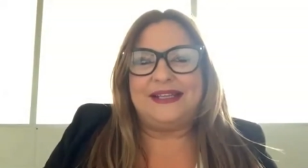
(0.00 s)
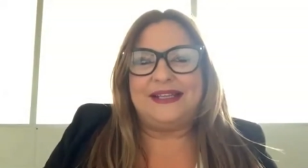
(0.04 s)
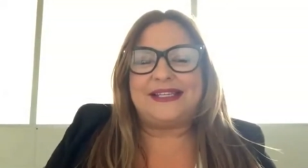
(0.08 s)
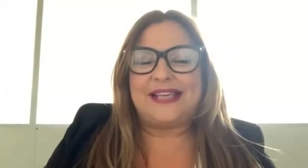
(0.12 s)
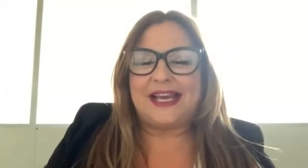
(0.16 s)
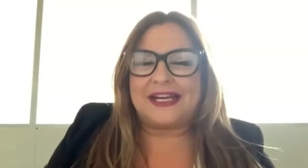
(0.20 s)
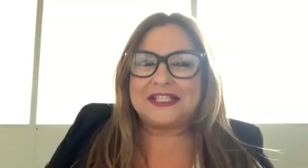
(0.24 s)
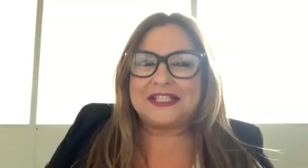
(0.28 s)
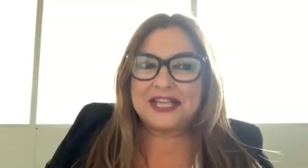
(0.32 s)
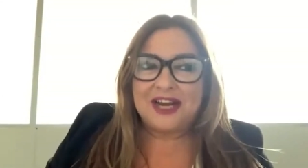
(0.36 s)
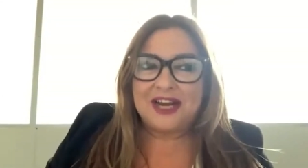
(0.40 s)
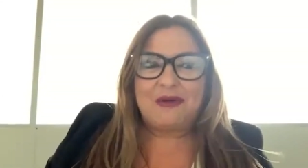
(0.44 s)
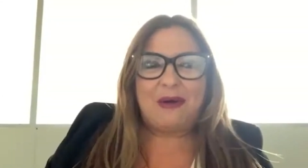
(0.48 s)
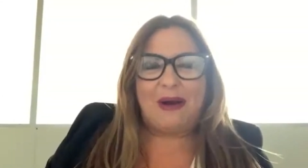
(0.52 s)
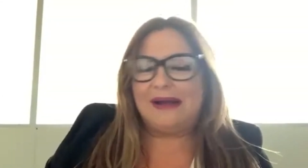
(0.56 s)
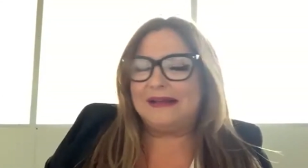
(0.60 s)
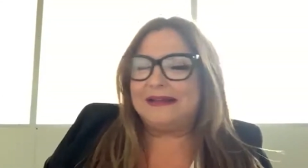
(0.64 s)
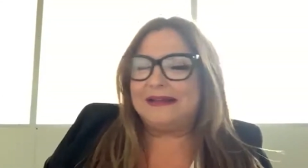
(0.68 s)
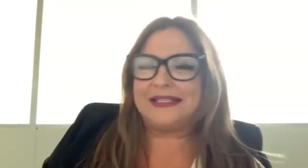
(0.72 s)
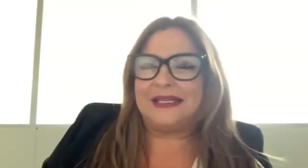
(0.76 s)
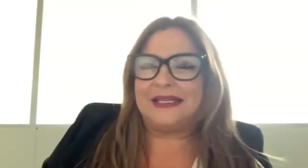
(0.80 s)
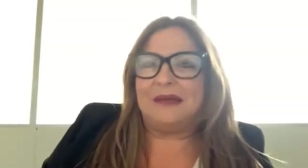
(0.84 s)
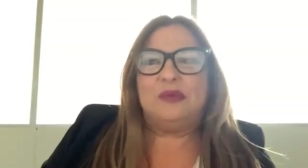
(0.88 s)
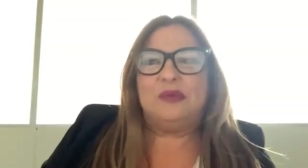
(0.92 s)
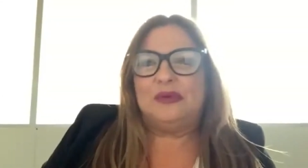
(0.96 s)
It's actually quite
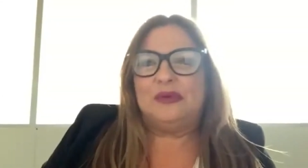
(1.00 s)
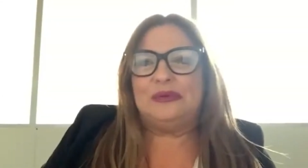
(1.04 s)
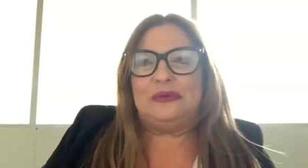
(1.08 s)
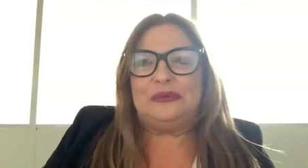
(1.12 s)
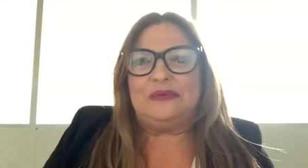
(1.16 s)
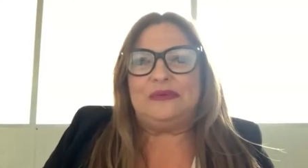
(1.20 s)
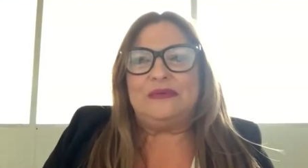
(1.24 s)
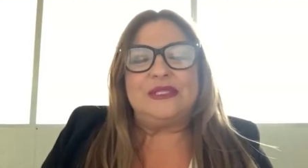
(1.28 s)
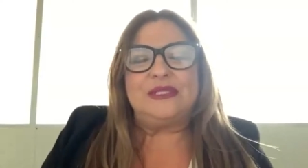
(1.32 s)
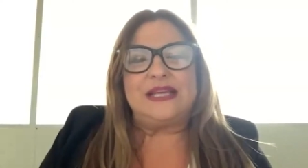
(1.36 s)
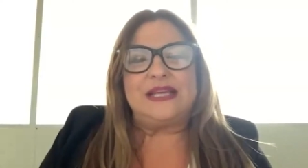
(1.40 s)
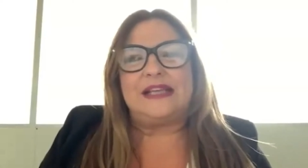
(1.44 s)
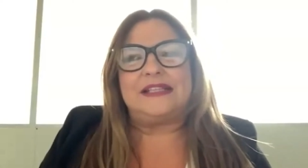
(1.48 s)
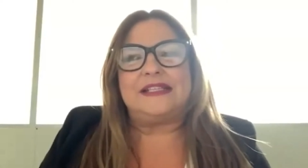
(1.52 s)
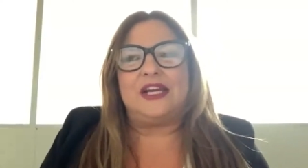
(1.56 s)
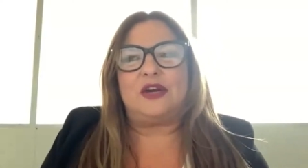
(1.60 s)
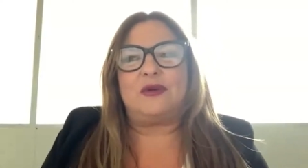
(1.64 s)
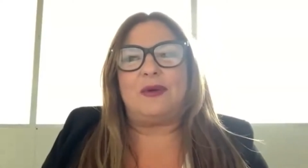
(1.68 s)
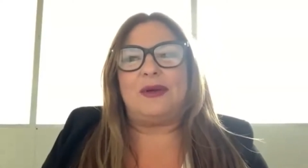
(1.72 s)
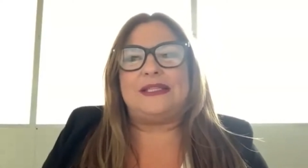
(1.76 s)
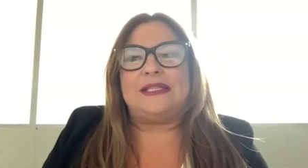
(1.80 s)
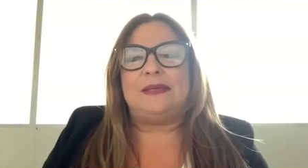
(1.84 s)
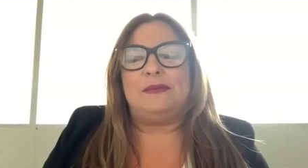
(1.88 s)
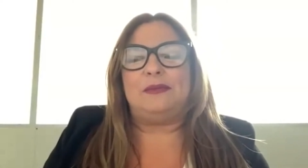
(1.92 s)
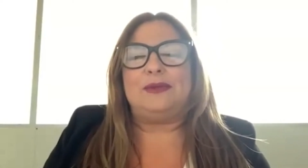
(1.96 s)
simple. It's actually
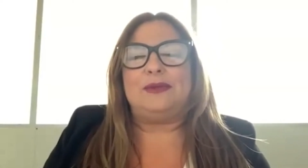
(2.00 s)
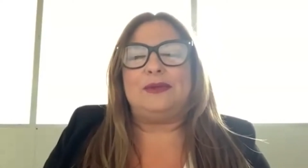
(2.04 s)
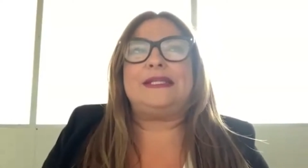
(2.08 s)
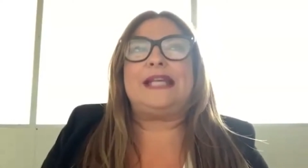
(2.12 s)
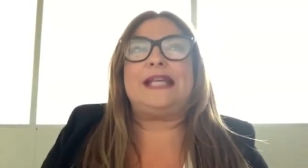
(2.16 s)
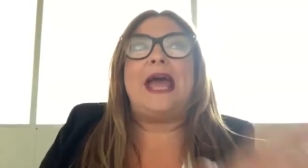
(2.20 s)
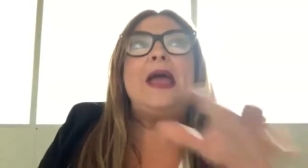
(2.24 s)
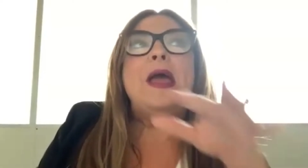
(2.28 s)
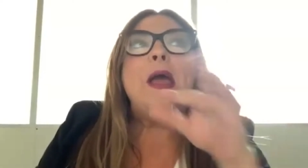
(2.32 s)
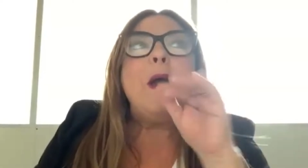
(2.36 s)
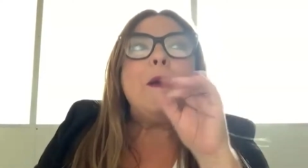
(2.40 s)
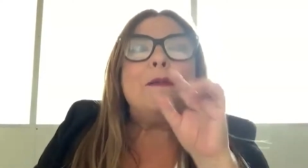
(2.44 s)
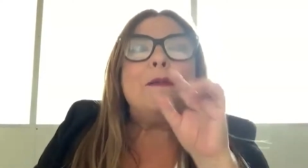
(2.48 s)
quite simple to say.